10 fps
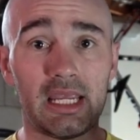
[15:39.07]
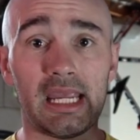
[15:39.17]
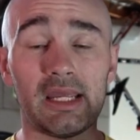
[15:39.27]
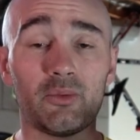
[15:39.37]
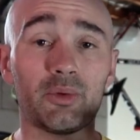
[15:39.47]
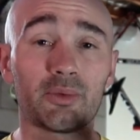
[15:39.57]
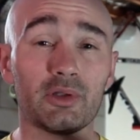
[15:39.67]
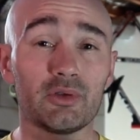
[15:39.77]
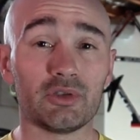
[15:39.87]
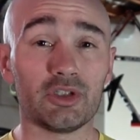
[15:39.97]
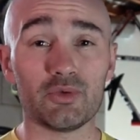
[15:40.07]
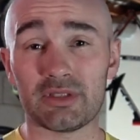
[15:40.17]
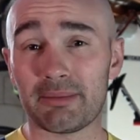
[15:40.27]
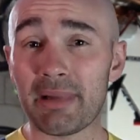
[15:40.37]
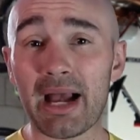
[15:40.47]
And when we're
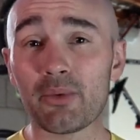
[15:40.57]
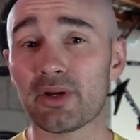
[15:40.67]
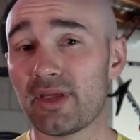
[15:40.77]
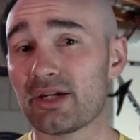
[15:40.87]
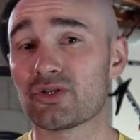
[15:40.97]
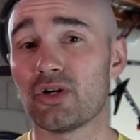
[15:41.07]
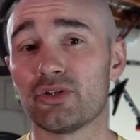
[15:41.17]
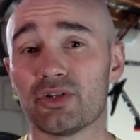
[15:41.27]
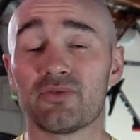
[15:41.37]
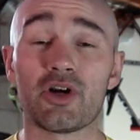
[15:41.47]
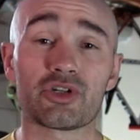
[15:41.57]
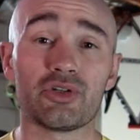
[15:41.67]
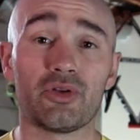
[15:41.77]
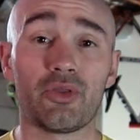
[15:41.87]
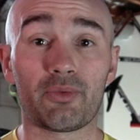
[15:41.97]
using power, that is called your functional